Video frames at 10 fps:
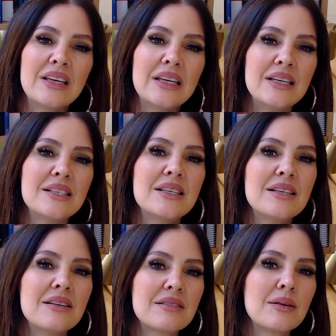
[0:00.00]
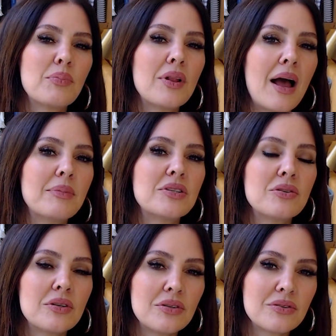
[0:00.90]
easy, simple habits
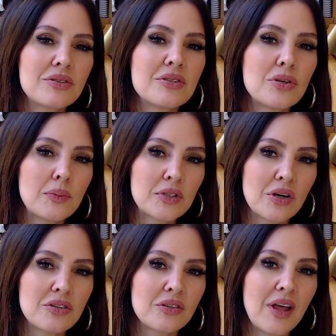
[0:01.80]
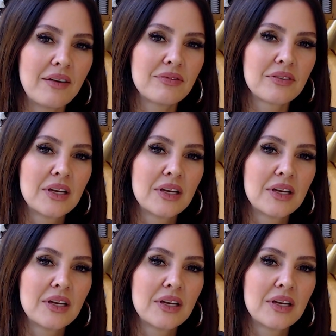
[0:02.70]
you can use to supercharge your life.